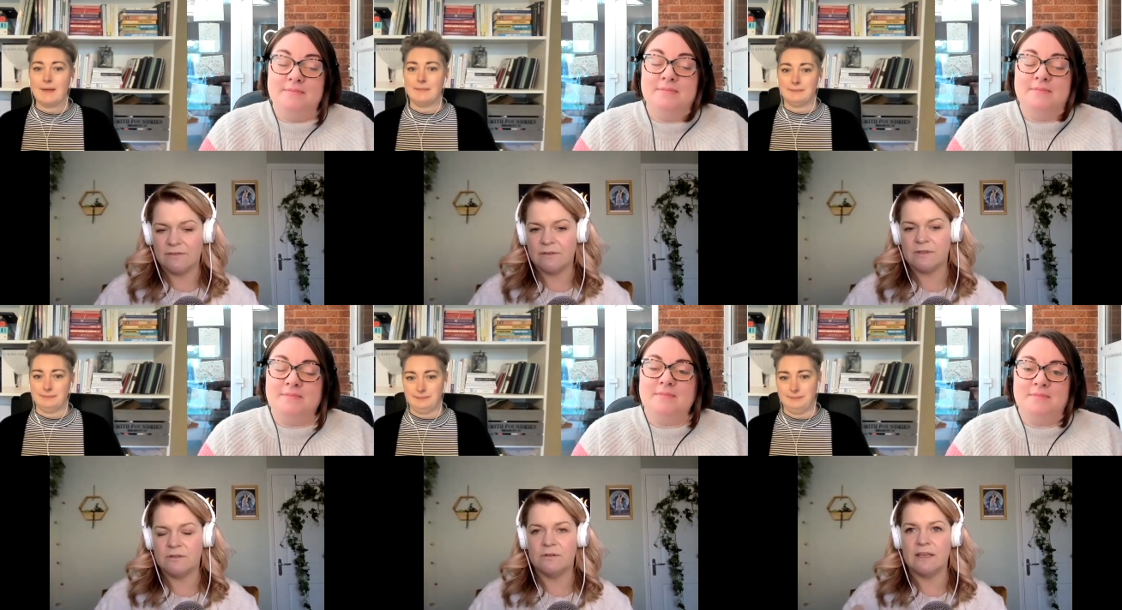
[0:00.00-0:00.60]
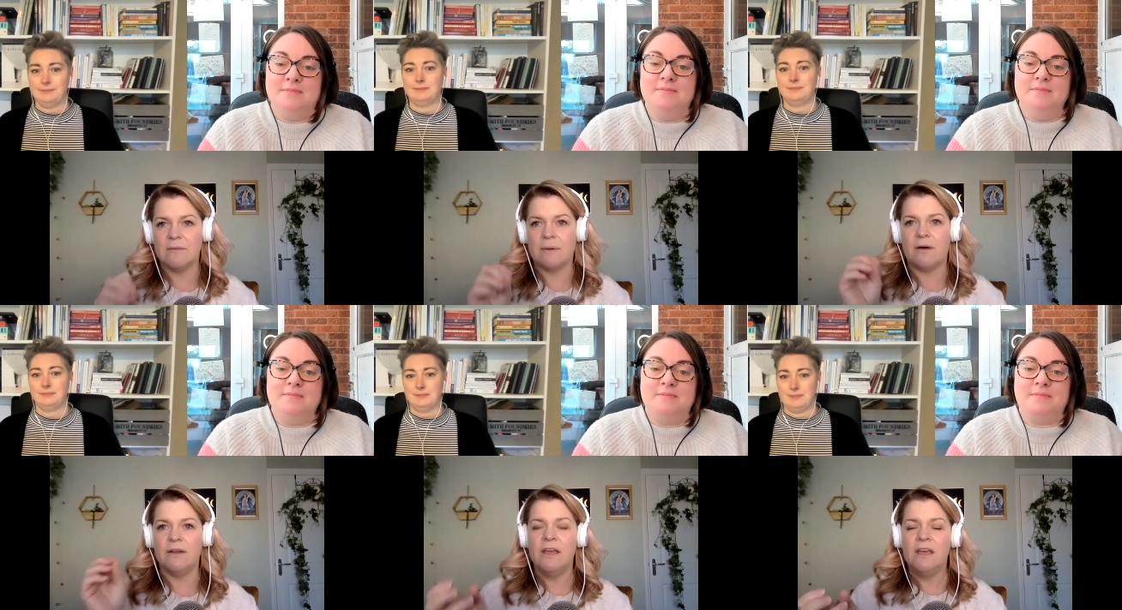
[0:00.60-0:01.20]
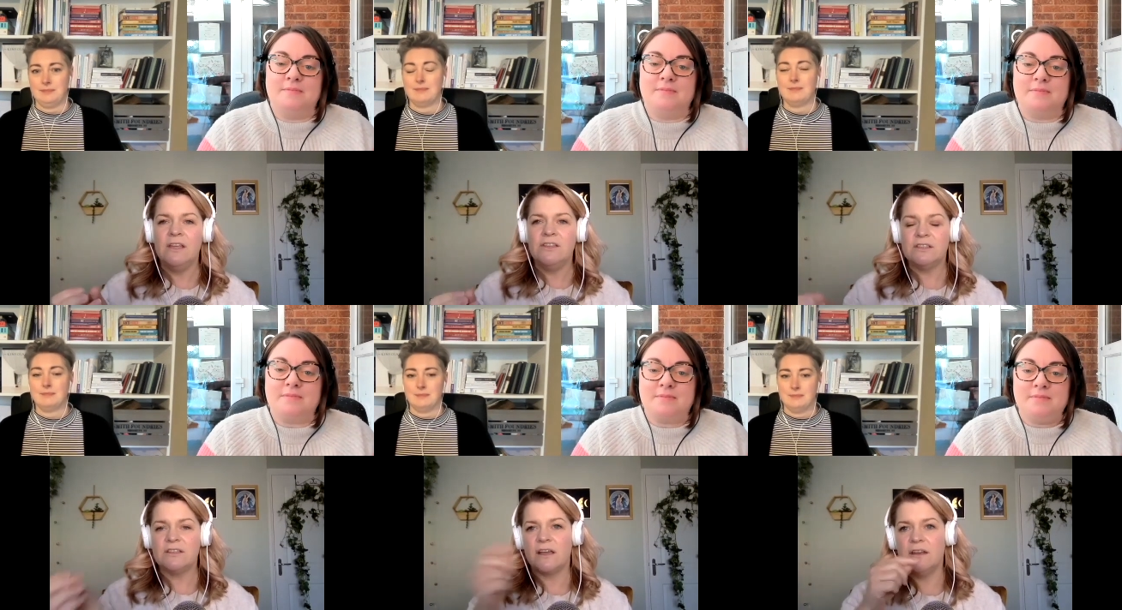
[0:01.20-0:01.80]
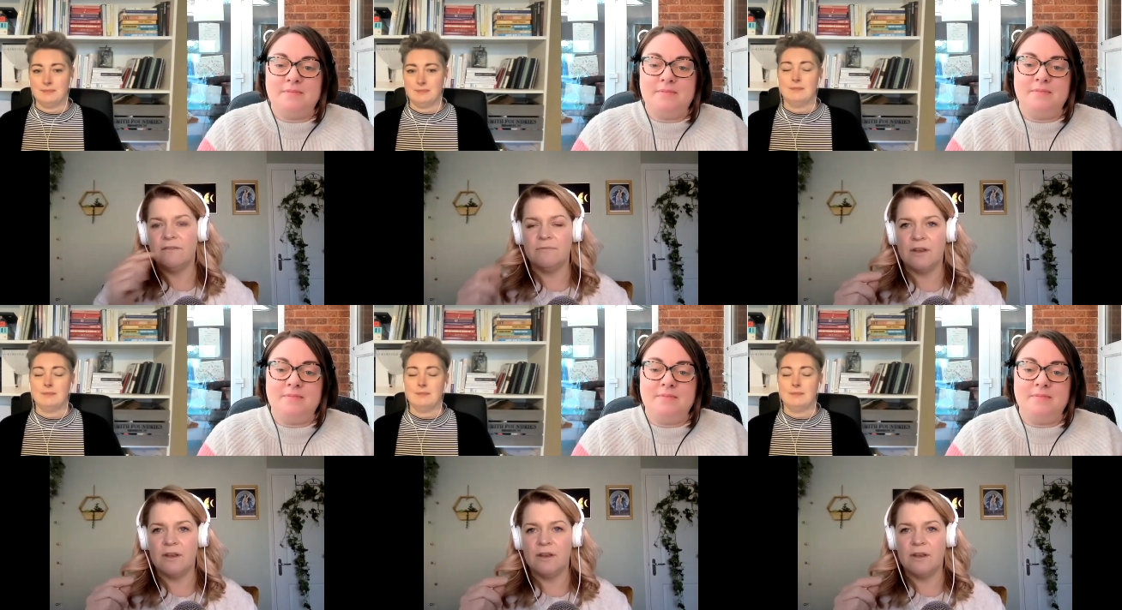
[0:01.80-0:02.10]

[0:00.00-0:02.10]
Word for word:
Speaker 1: that we're talking about and just to kind of you